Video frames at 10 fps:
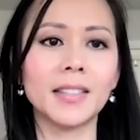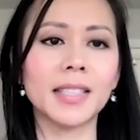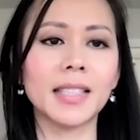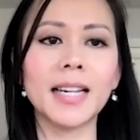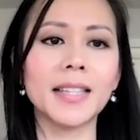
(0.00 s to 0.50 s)

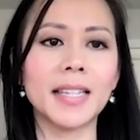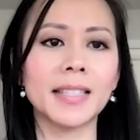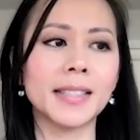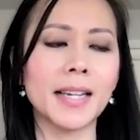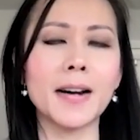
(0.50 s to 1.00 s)
just a lot of
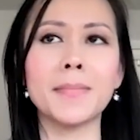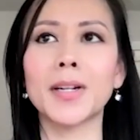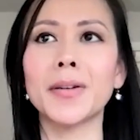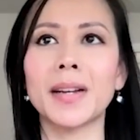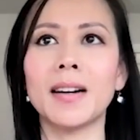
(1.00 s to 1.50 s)
things
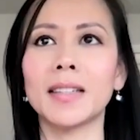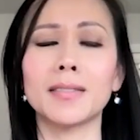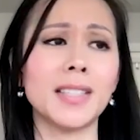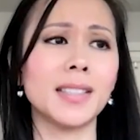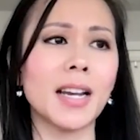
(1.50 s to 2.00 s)
going on,
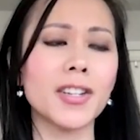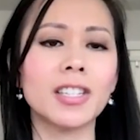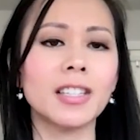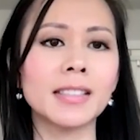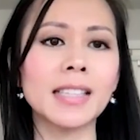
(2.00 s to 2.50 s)

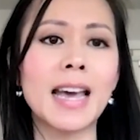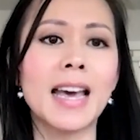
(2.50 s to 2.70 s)
recessions.